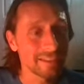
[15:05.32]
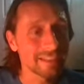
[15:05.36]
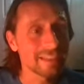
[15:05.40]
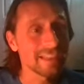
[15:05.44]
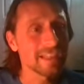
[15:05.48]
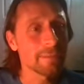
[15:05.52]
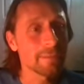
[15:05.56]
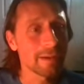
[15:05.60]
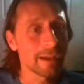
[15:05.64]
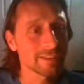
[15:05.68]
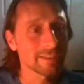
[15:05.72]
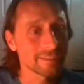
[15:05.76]
thinking
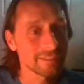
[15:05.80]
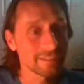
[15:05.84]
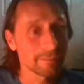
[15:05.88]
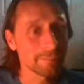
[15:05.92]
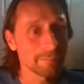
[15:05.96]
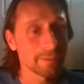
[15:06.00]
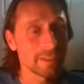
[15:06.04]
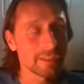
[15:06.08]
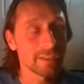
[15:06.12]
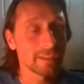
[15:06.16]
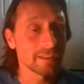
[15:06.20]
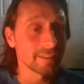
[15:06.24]
about
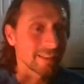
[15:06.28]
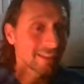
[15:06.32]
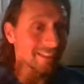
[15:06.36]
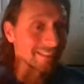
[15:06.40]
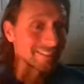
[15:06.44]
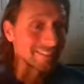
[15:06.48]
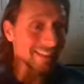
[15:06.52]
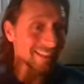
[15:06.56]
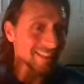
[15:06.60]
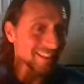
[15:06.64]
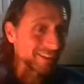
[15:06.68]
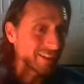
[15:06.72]
something, they
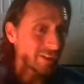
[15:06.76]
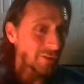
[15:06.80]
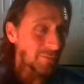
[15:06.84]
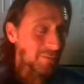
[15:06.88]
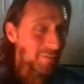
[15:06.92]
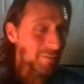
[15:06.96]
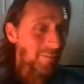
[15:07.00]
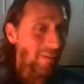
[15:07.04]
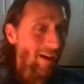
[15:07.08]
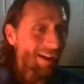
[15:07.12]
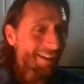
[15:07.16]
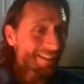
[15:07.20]
say the human
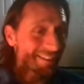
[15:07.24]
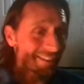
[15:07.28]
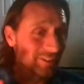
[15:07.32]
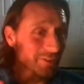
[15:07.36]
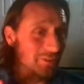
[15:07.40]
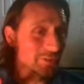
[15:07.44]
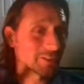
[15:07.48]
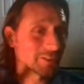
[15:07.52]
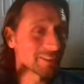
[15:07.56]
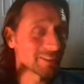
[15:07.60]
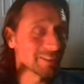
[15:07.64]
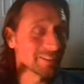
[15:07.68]
mind can
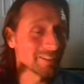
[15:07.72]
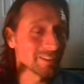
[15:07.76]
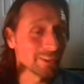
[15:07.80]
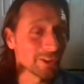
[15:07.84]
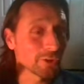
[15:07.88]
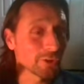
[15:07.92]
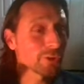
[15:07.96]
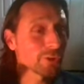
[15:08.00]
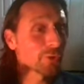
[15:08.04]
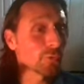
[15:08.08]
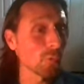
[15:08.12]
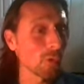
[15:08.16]
only
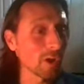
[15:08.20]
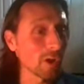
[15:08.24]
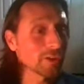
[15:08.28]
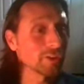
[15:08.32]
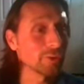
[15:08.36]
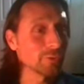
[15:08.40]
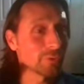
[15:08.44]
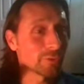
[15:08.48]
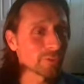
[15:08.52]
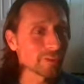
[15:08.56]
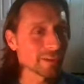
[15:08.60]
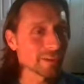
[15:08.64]
learn one
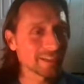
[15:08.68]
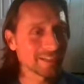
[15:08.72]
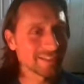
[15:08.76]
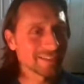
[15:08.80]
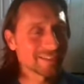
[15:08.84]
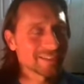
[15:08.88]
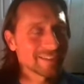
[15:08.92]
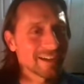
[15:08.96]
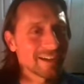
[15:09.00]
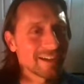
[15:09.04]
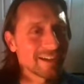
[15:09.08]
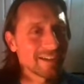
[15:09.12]
new thing at a
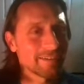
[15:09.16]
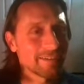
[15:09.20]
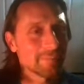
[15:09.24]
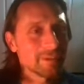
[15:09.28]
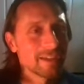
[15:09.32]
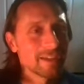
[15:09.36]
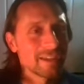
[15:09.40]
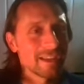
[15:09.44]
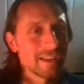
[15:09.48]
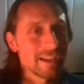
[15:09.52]
time.